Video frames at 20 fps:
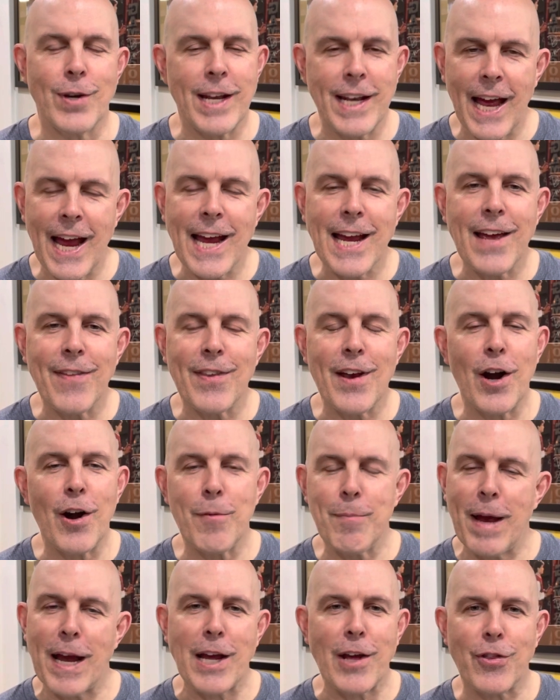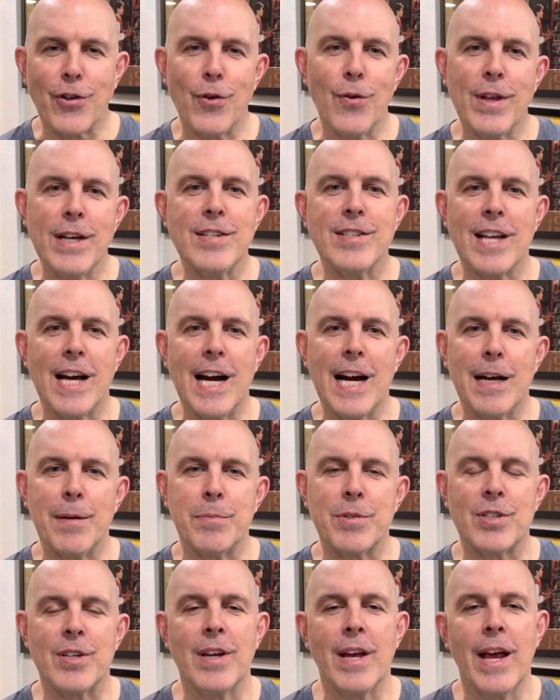can hang in there and make it through these
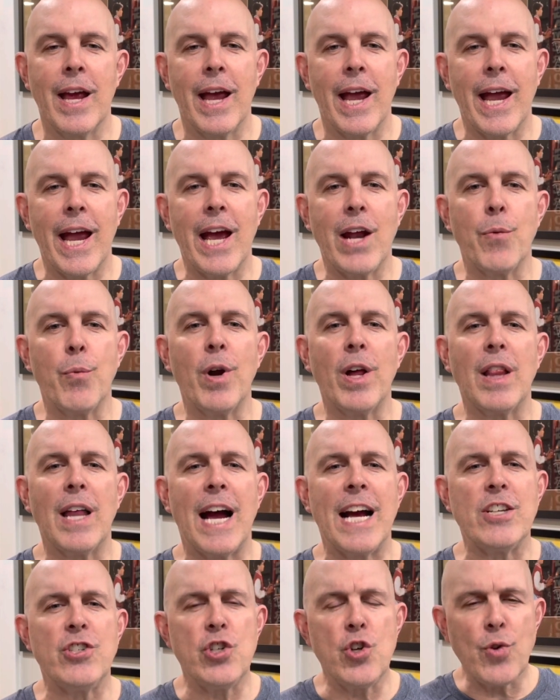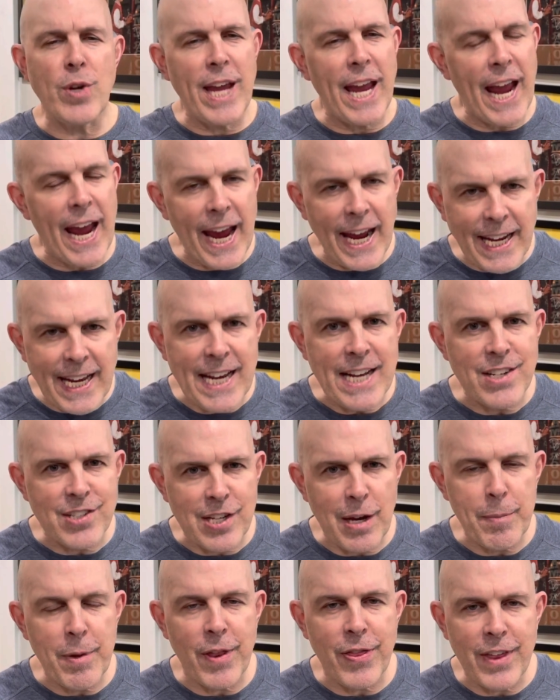times and realize you can eat
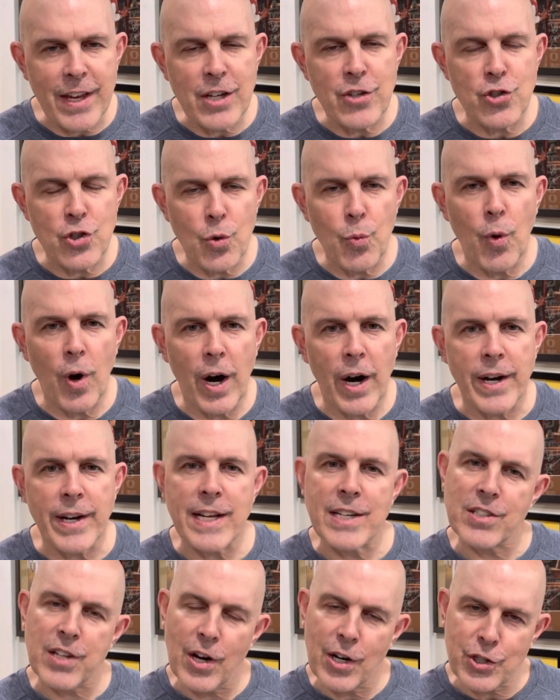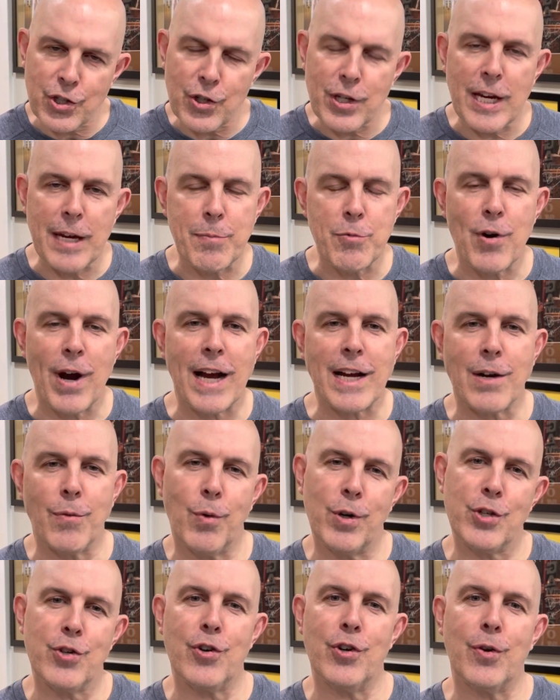some of the things you want as long as you keep track of
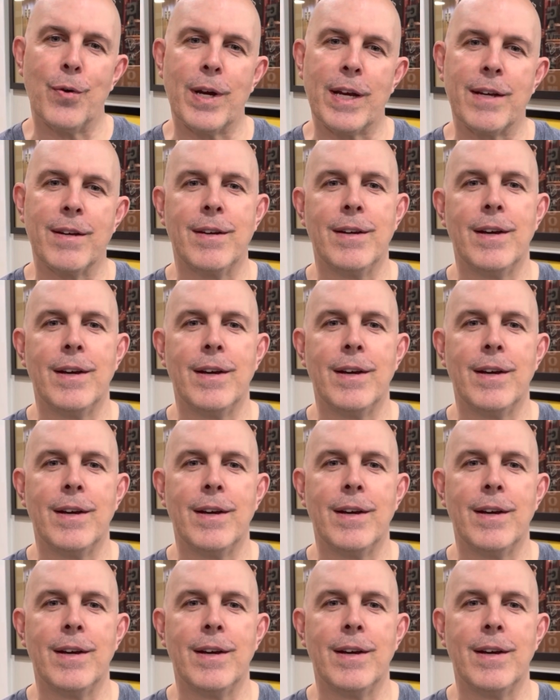what you're doing.